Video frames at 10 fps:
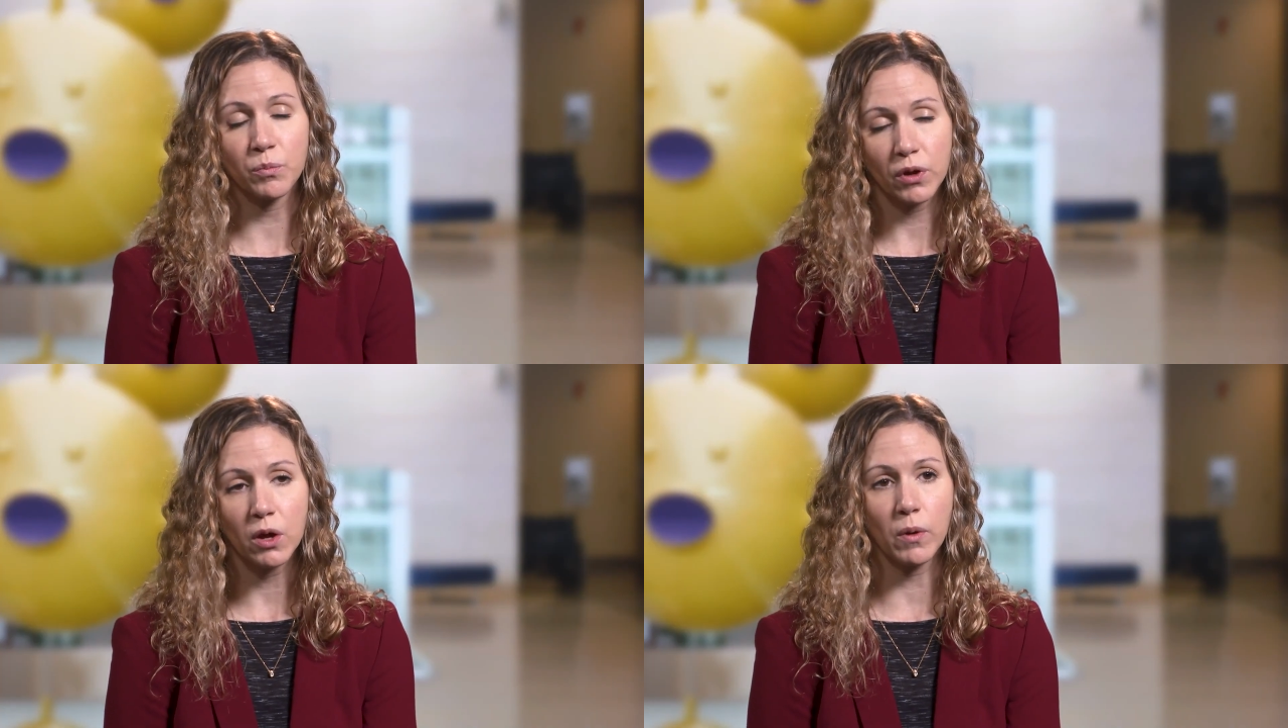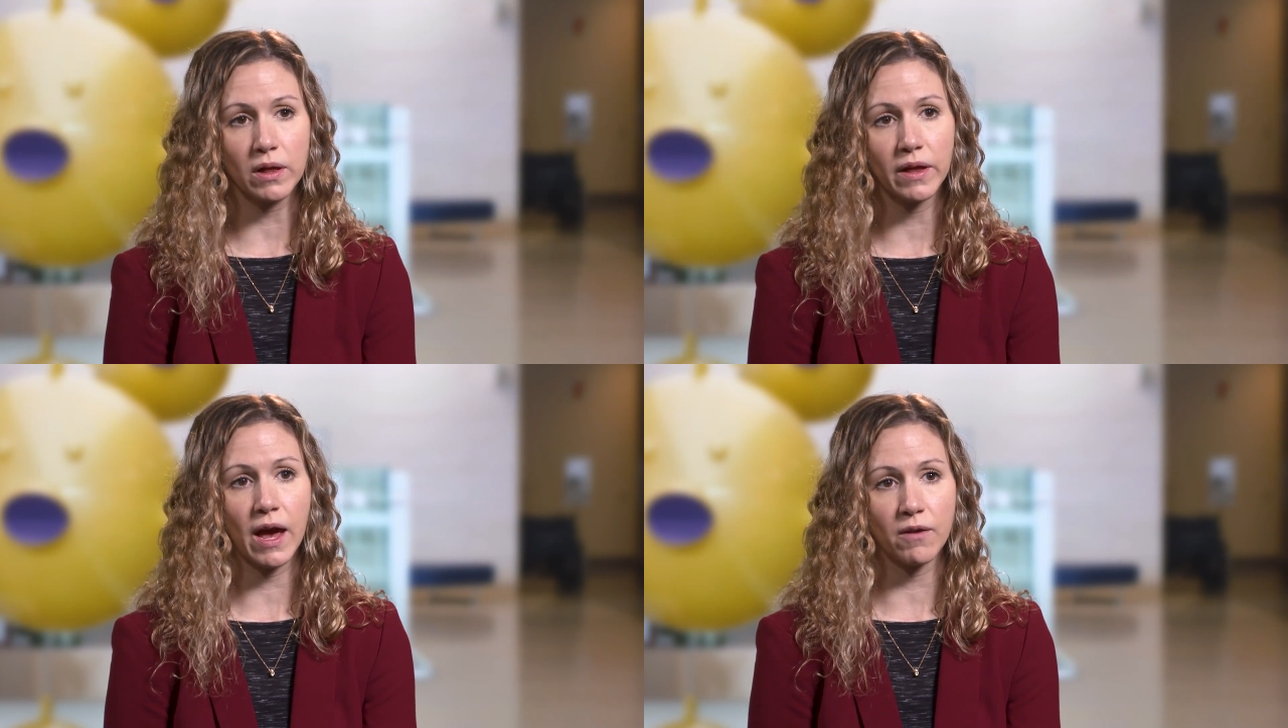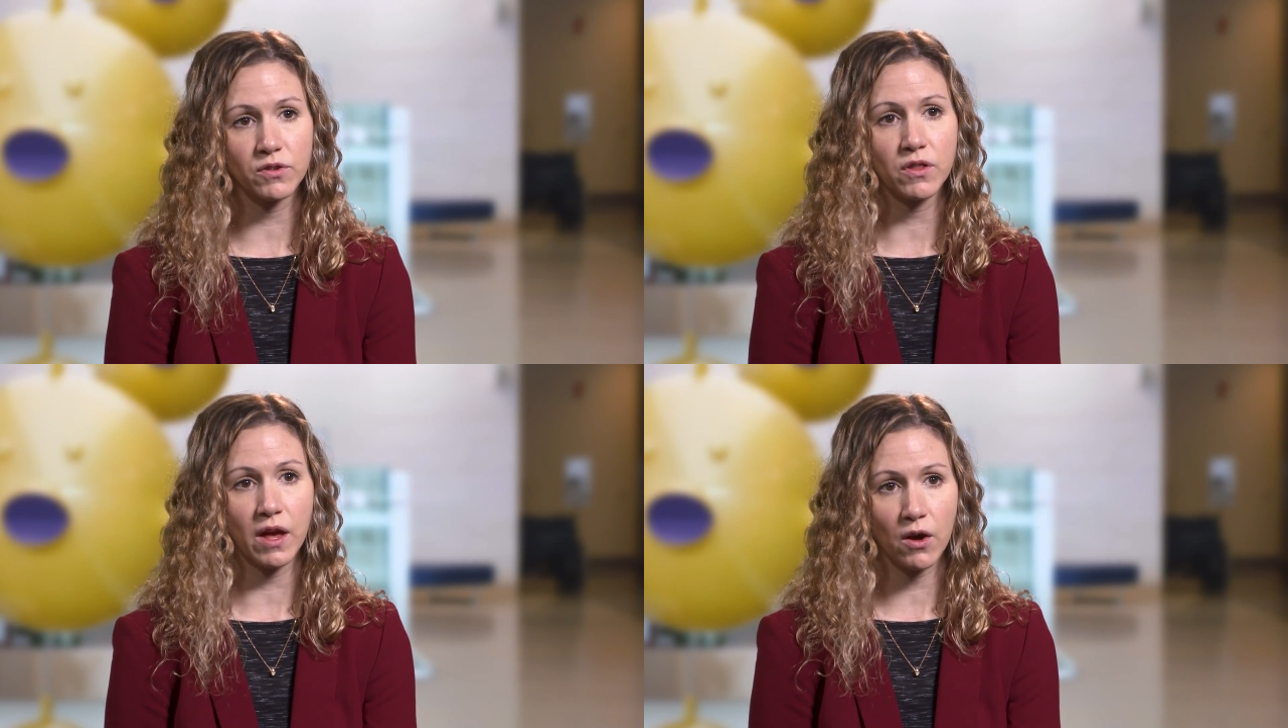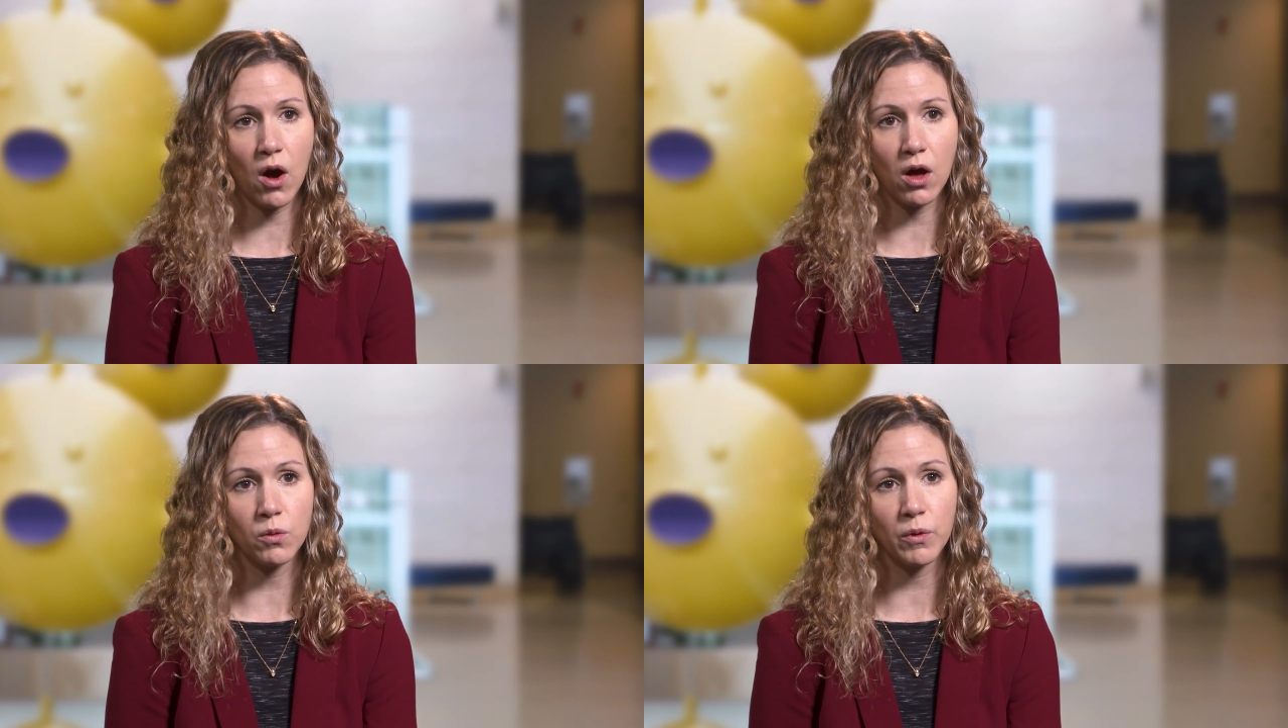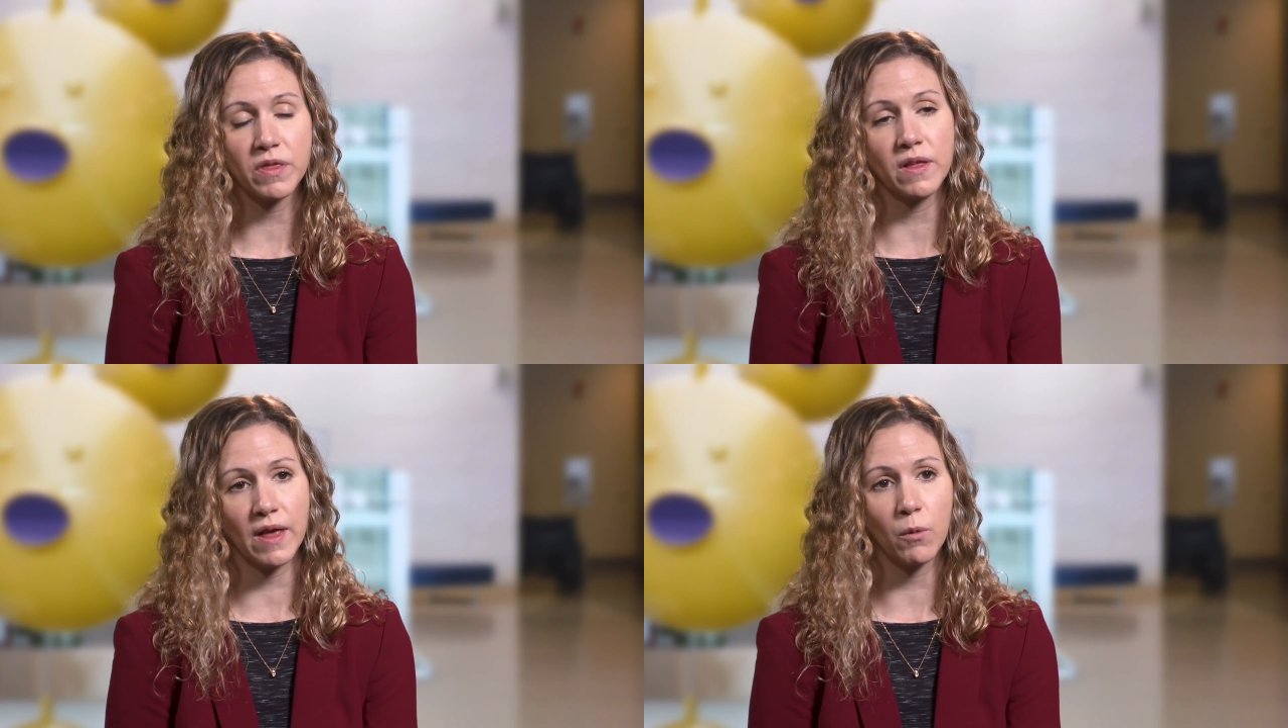pretty quickly after they call
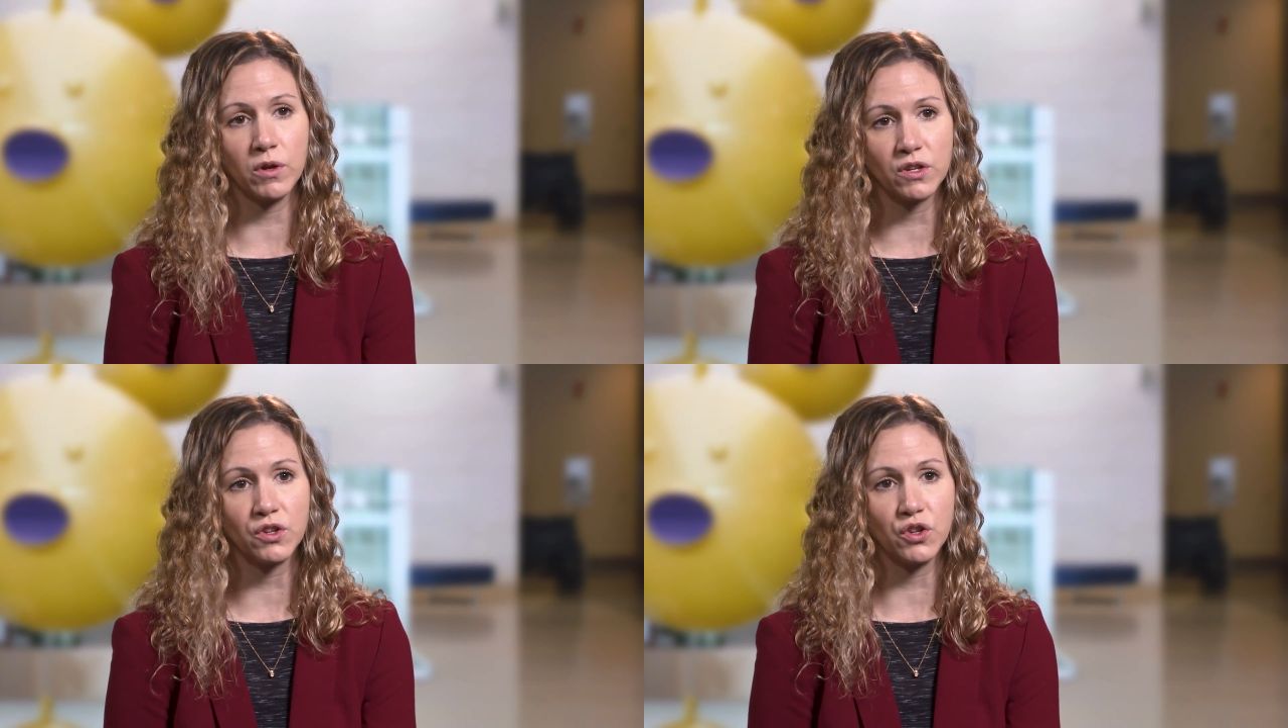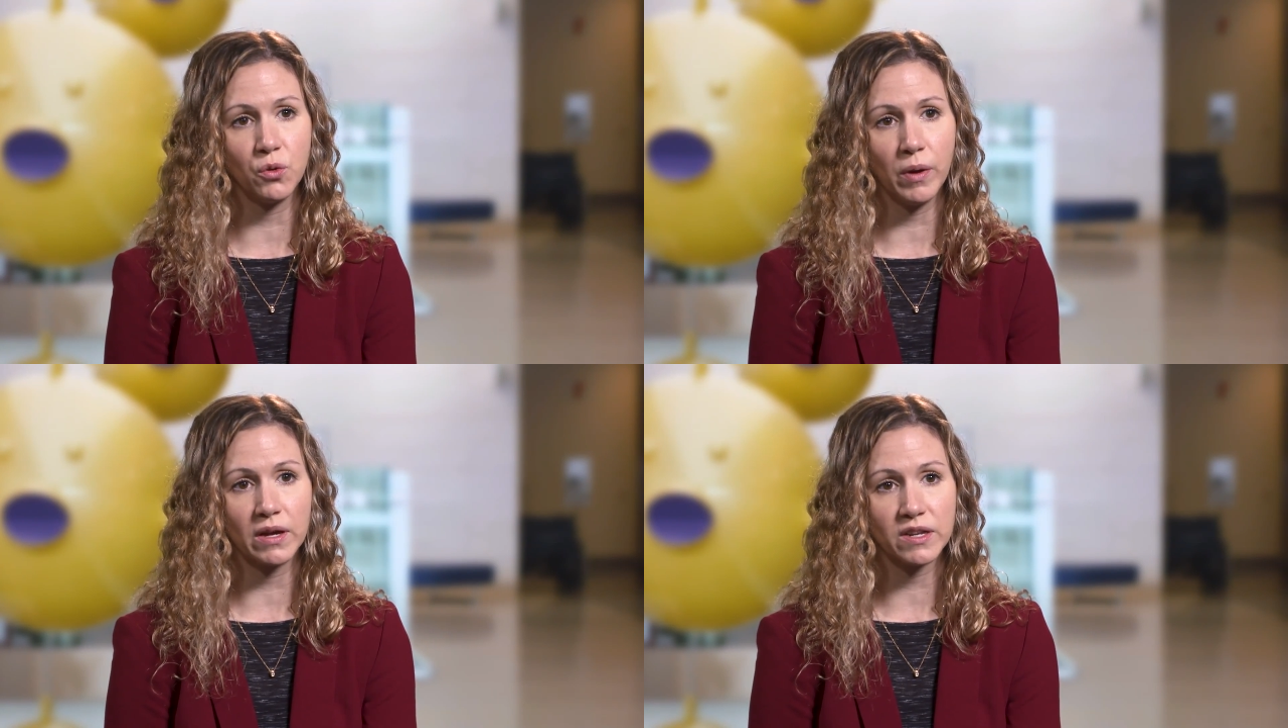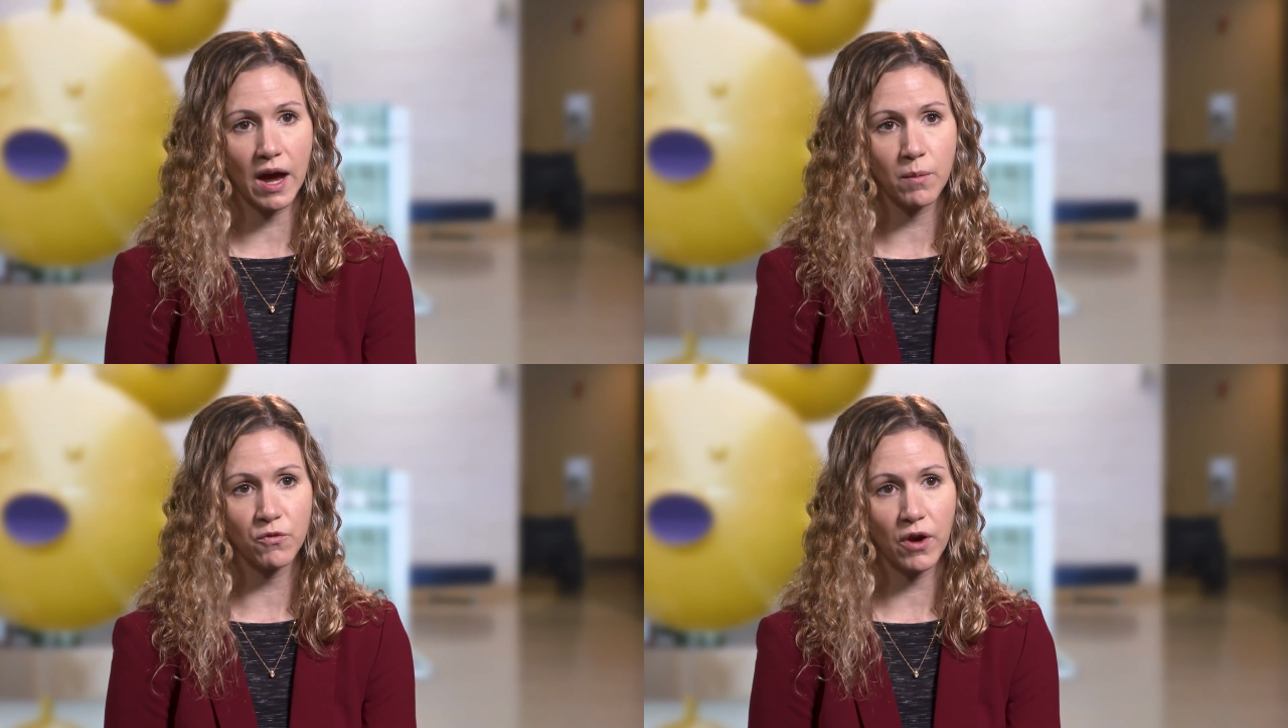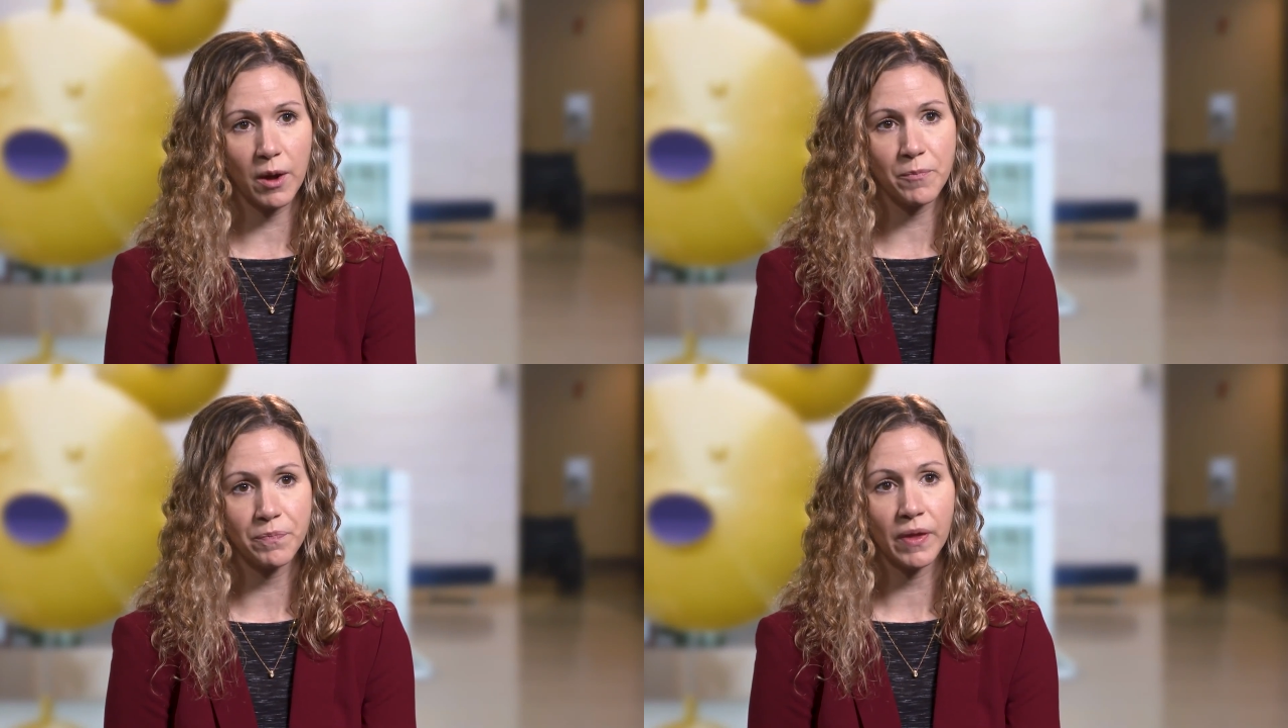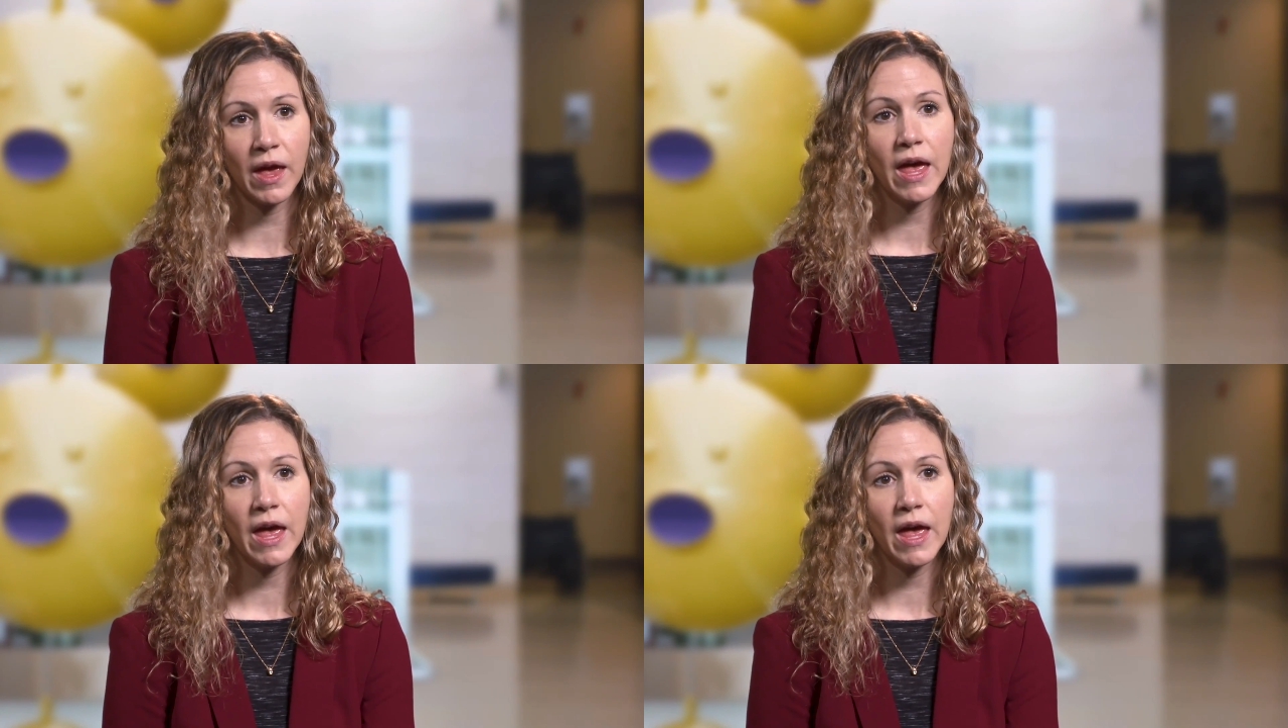within that one to two week time frame.